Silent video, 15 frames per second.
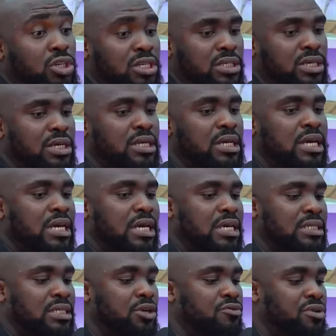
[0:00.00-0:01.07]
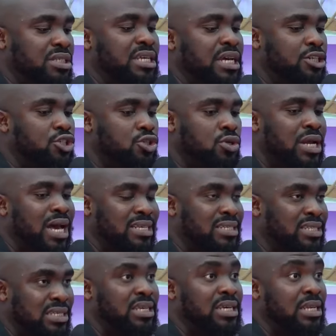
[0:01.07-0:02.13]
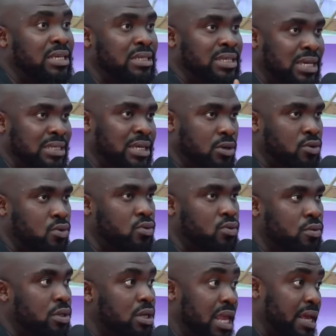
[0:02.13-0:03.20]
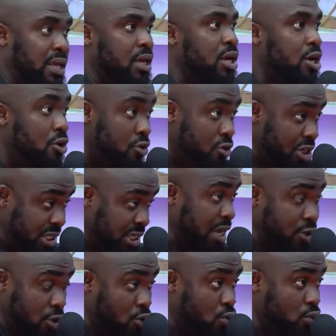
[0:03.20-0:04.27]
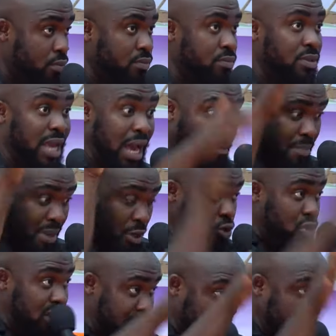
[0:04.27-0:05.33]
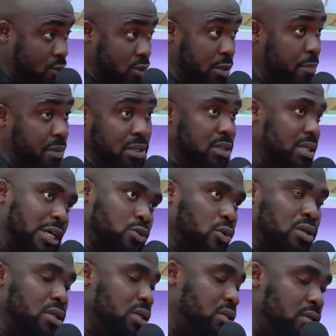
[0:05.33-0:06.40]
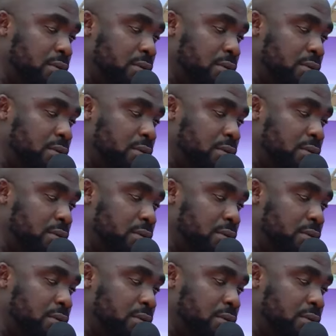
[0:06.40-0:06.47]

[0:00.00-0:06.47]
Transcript: you're saying is retention and stickiness. That's their goal. Like, retain you yep. and make you stick to the yep. place. That's what it is.